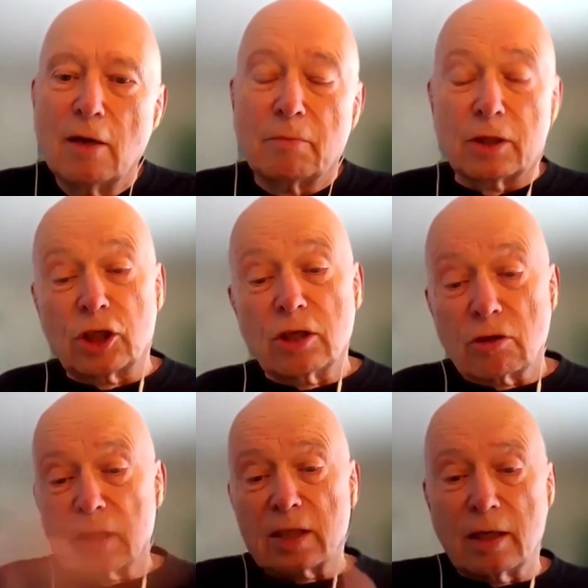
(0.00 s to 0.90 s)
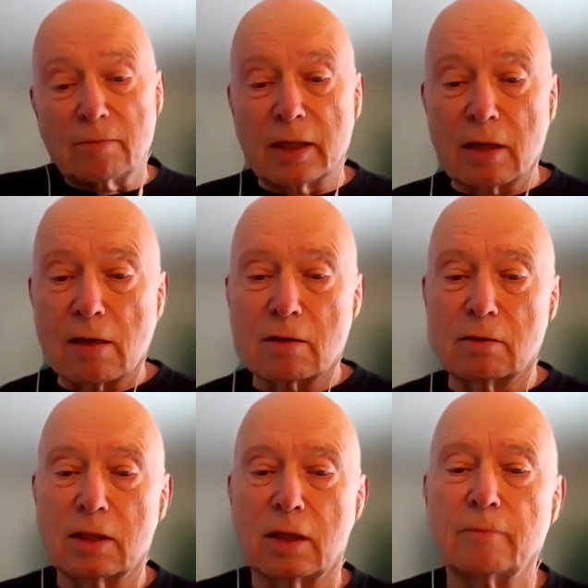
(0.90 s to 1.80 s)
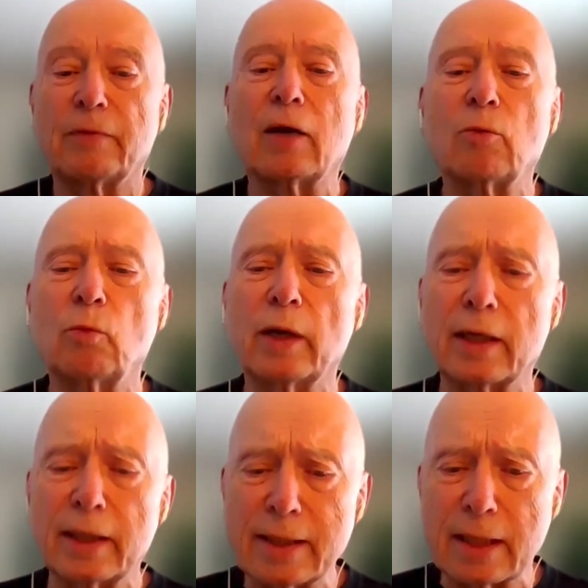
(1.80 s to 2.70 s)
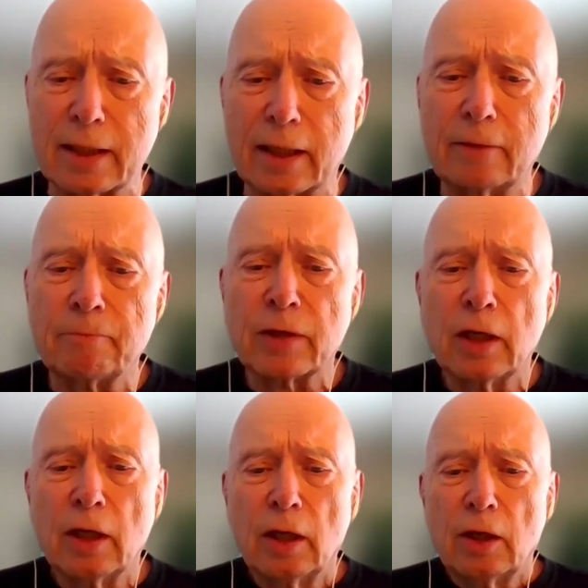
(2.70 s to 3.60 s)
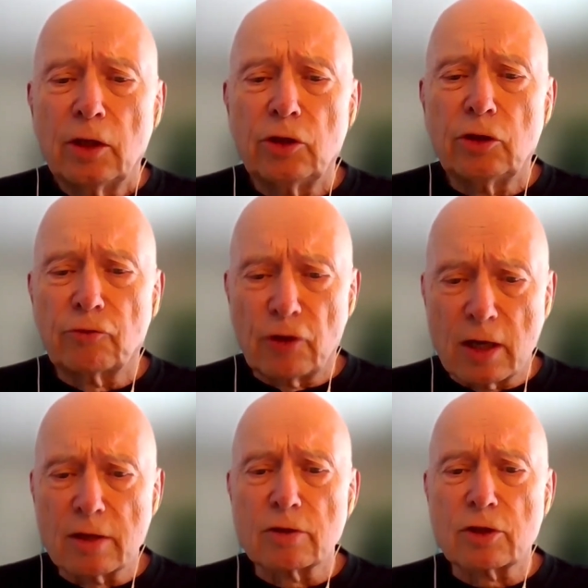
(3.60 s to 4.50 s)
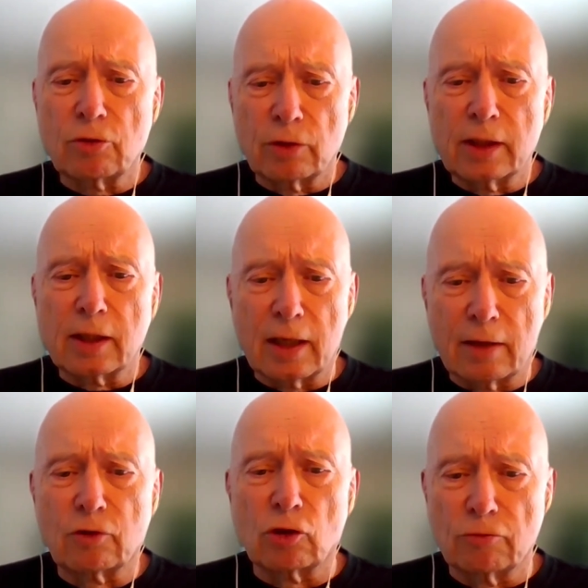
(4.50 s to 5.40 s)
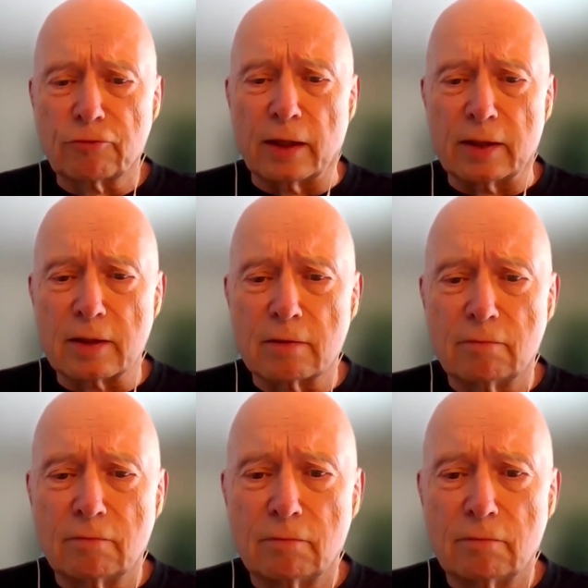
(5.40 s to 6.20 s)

But she took aside my daughter and said, now, when I die, your father's going to have girlfriends.